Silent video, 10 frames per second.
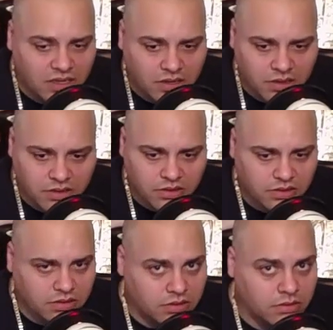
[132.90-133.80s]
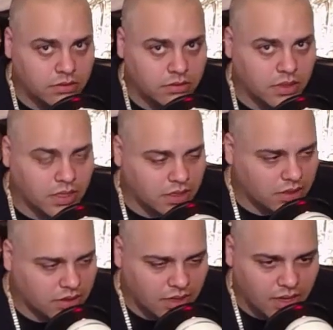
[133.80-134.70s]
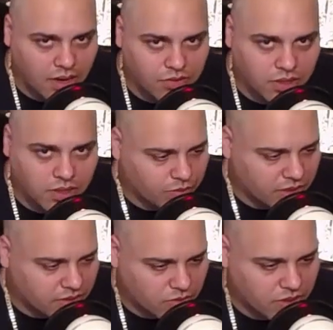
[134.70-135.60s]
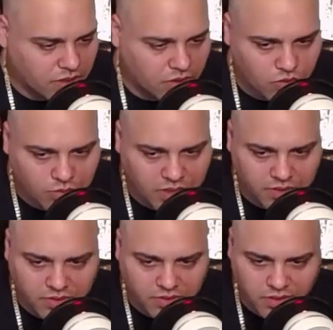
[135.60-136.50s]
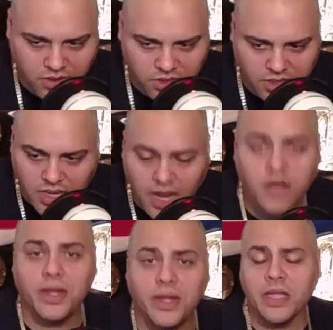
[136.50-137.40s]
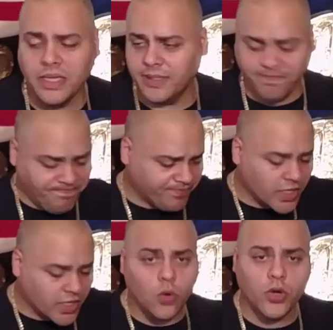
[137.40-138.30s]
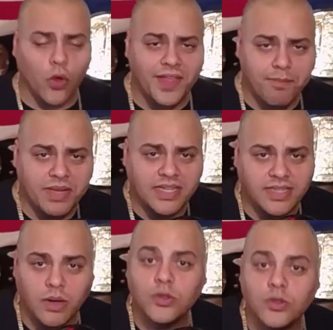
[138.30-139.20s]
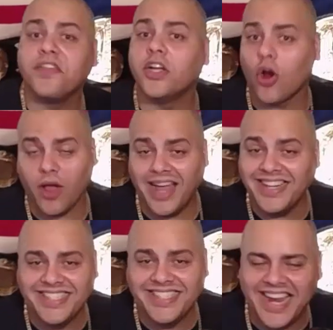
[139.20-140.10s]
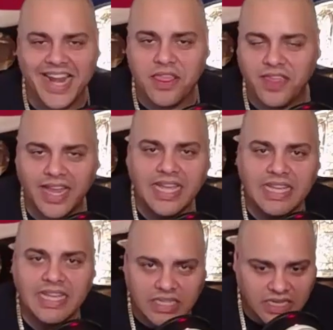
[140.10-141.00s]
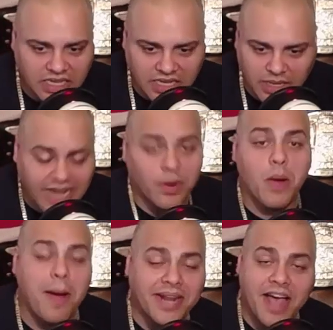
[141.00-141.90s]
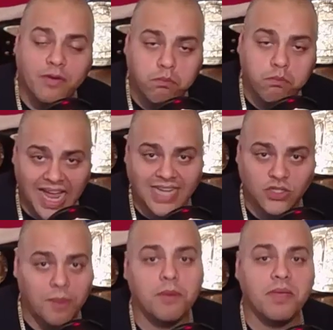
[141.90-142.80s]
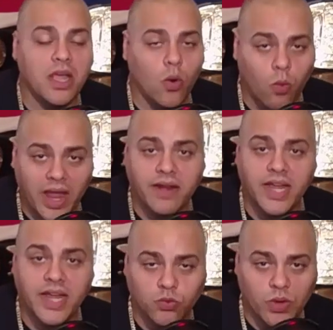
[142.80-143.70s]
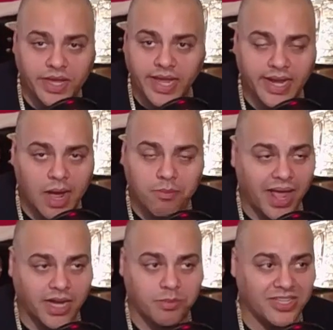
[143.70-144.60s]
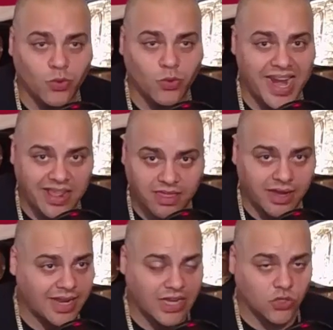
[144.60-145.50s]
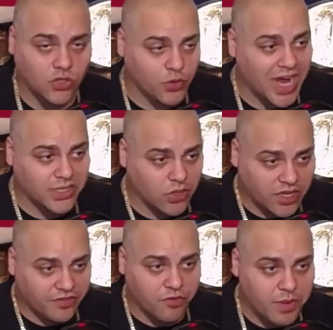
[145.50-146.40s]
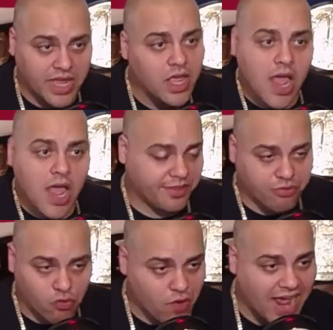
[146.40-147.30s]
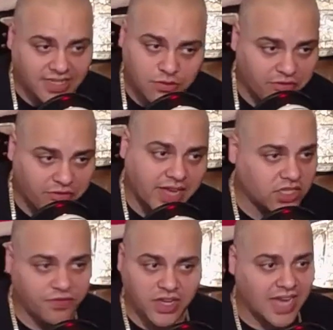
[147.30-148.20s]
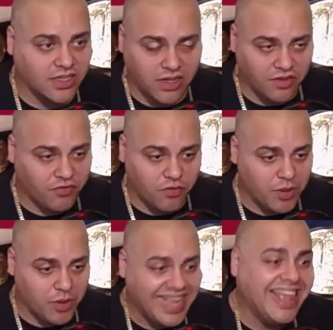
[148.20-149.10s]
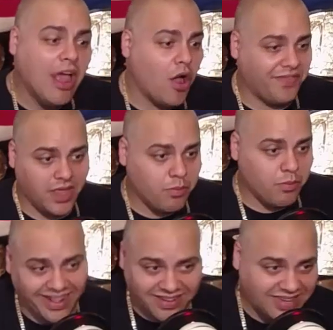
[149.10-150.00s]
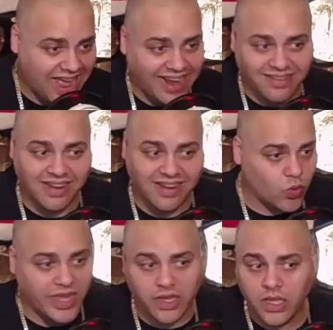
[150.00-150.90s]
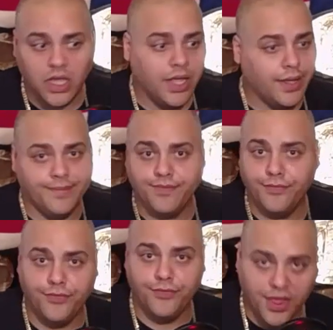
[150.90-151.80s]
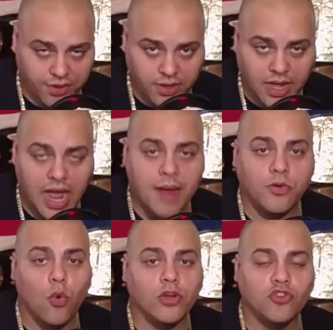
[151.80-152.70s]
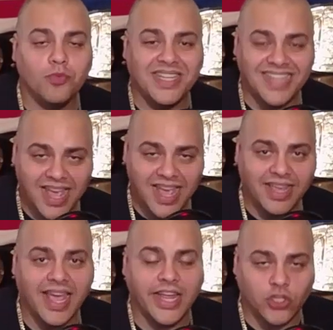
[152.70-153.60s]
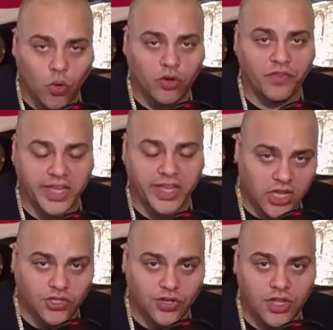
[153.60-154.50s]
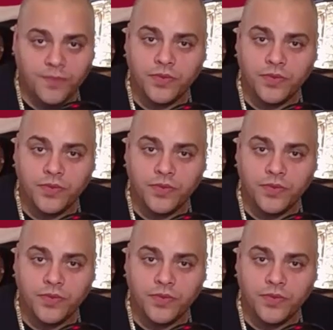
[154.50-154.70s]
Oh, God. I really hope he doesn't want to go with me. And legit. Anyway, so with all that being said, nothing, Carl. I didn't say anything. Anyway, I'm going to have a blast, so I'm going to be away next week, and I'm not going to be doing anything. Like, so if you guys are looking for me at the Pro Wrestling Reflection, if you guys are looking for me on the Impact Attack next week, nothing. I am going to be taking a total vacation.